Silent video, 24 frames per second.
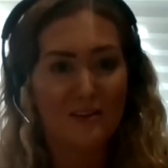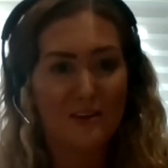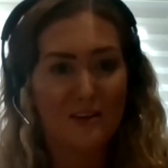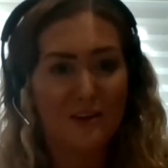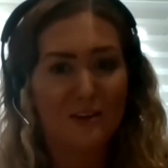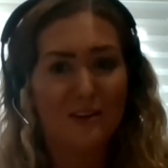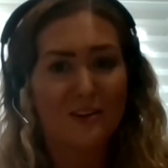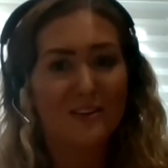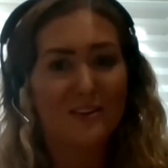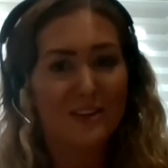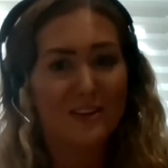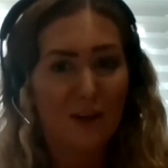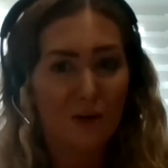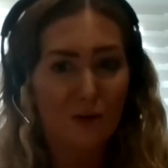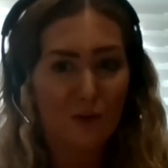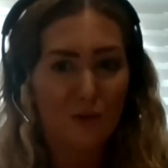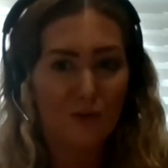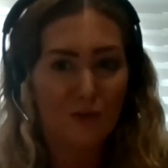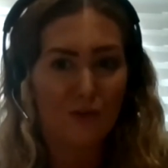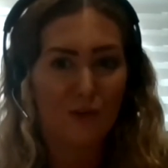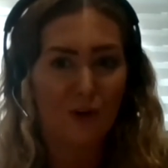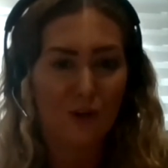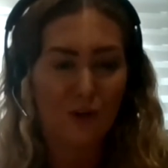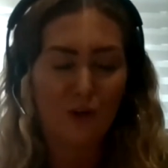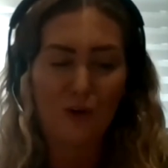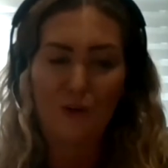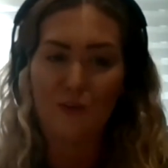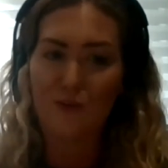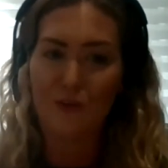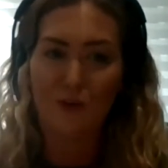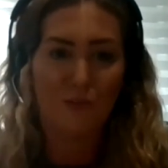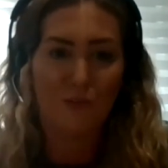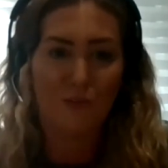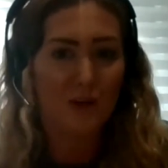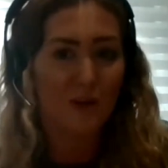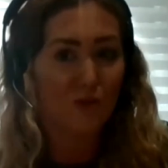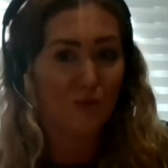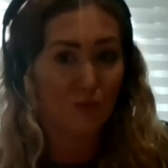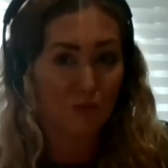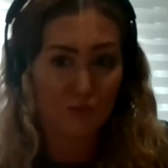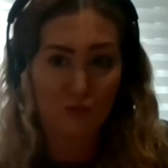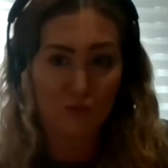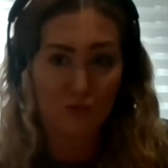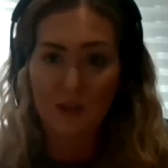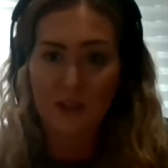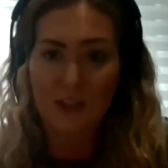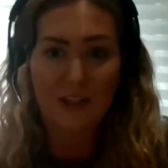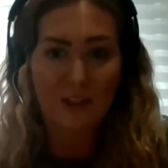you can tell for a lot of them it's
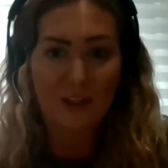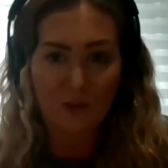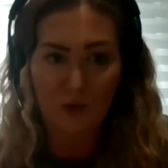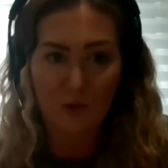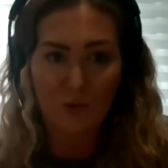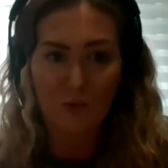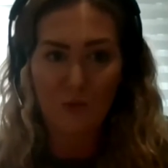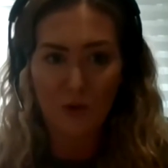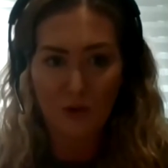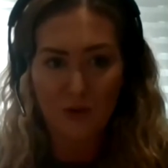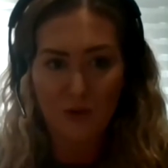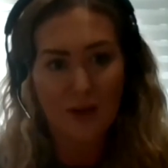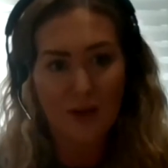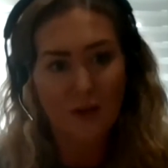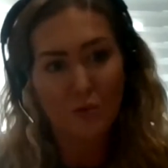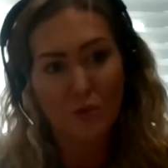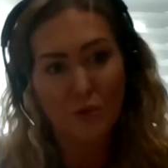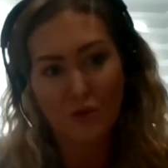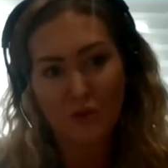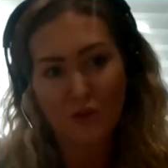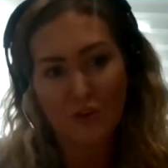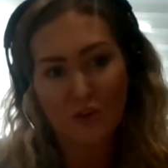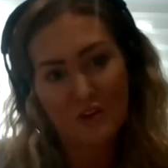really not what they want